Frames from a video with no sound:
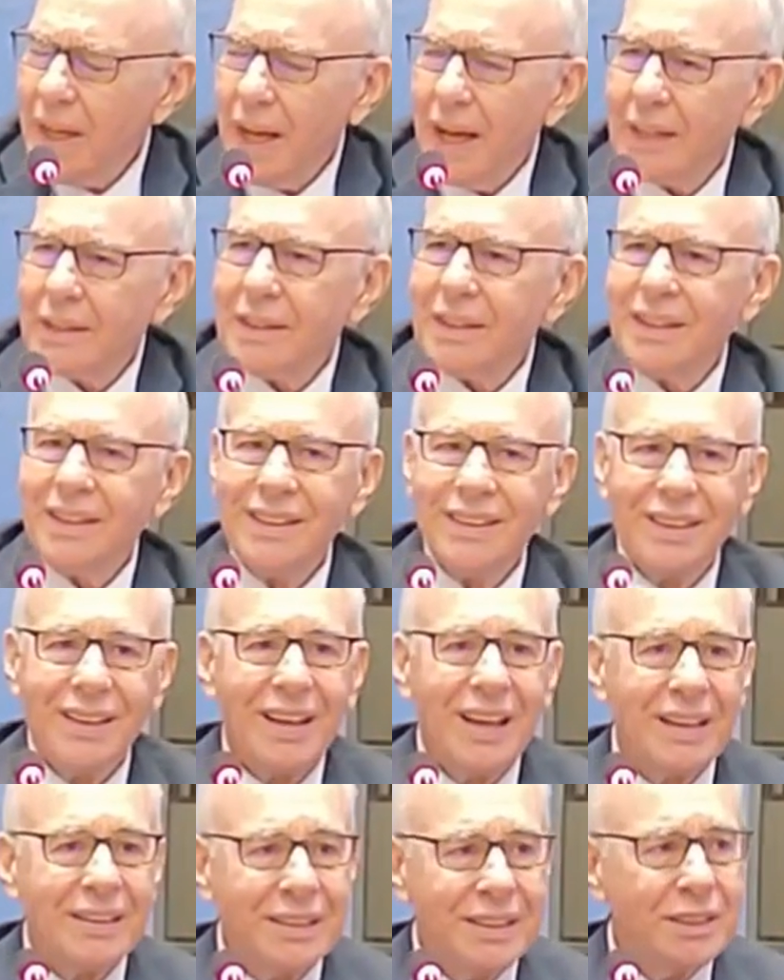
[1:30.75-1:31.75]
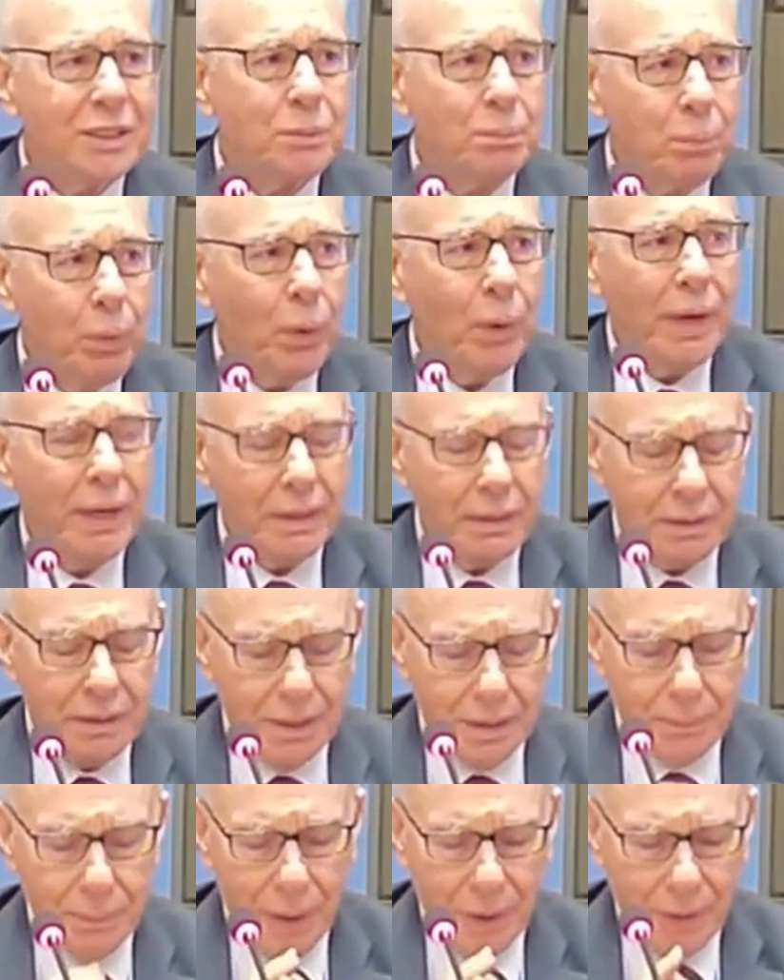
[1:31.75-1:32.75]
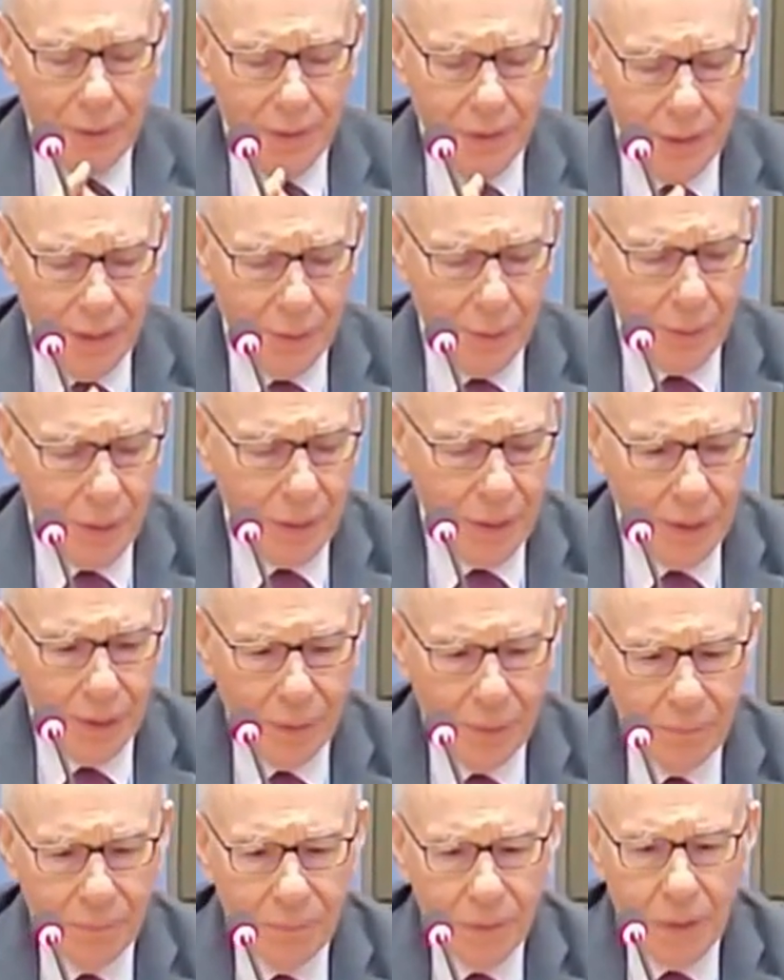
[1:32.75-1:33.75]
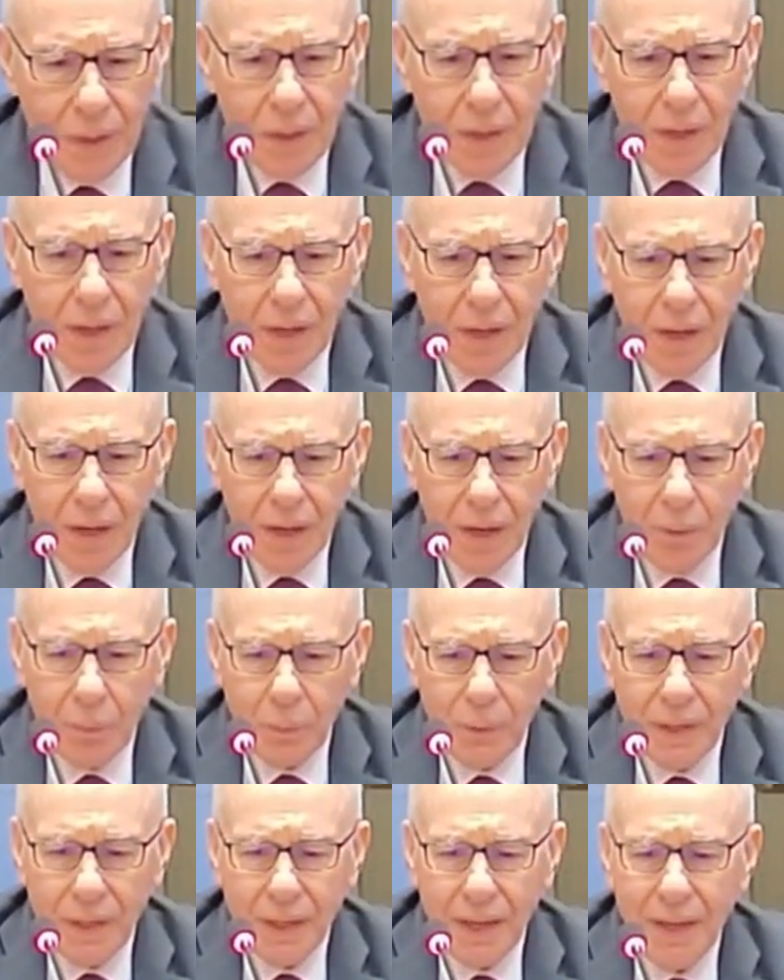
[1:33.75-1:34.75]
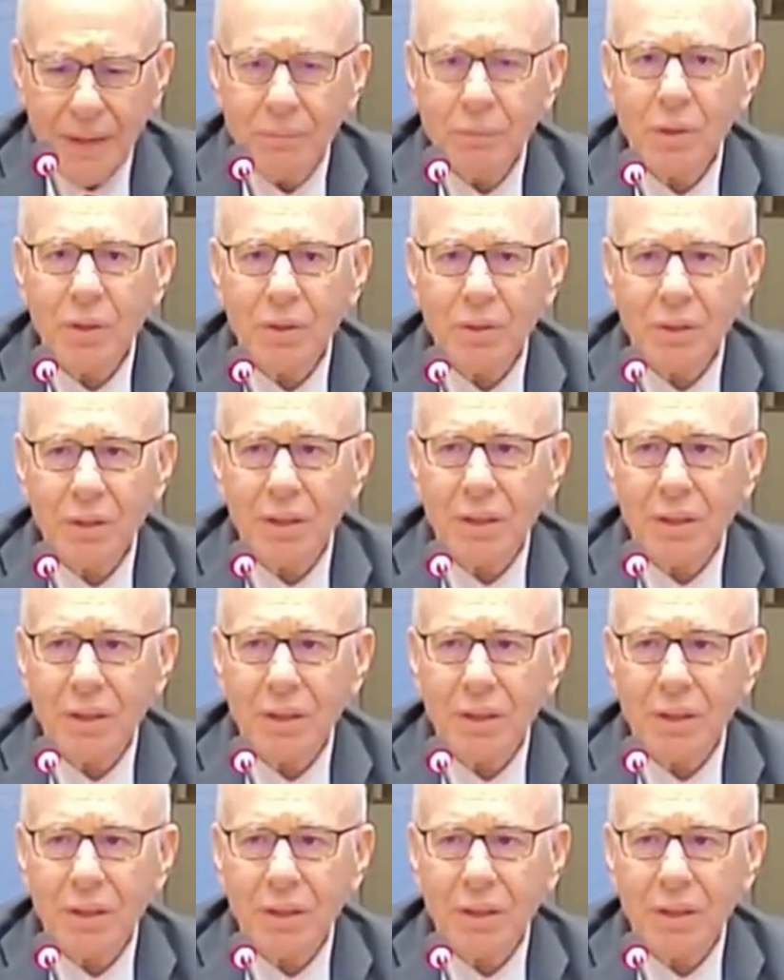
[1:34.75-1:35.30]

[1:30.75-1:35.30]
At, the, at this point, about a year ago, uh, we came to the